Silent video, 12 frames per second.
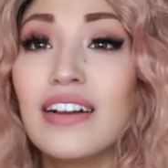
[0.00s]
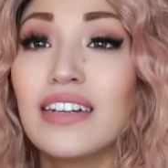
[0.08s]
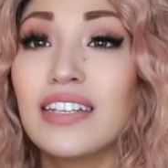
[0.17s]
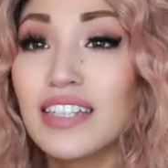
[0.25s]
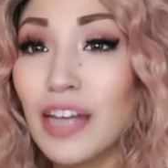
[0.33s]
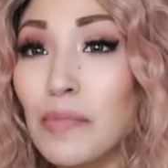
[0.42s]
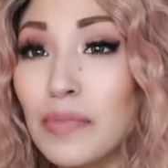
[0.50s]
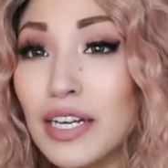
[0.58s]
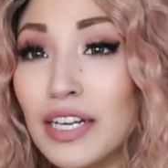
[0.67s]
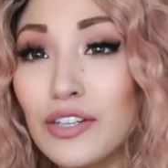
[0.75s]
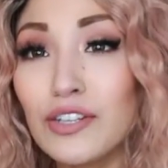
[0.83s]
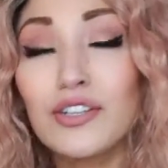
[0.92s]

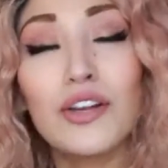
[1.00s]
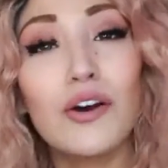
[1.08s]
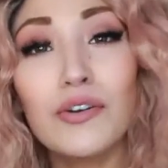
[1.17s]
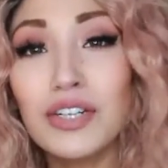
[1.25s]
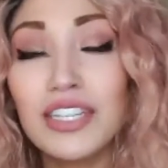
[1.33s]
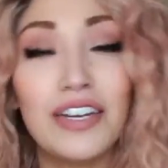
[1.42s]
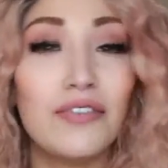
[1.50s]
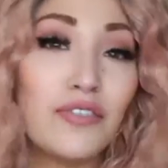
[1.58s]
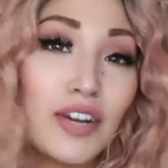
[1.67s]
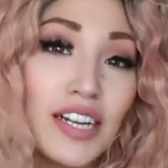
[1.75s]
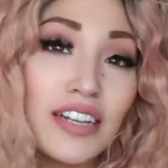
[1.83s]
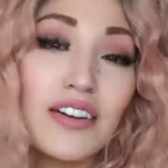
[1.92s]
Something so
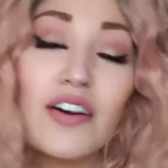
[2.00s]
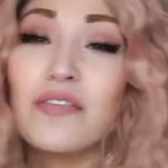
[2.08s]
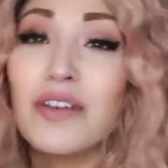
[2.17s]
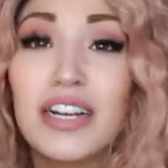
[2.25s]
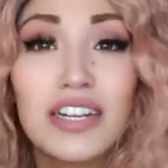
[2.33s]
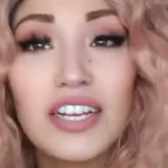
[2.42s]
different on my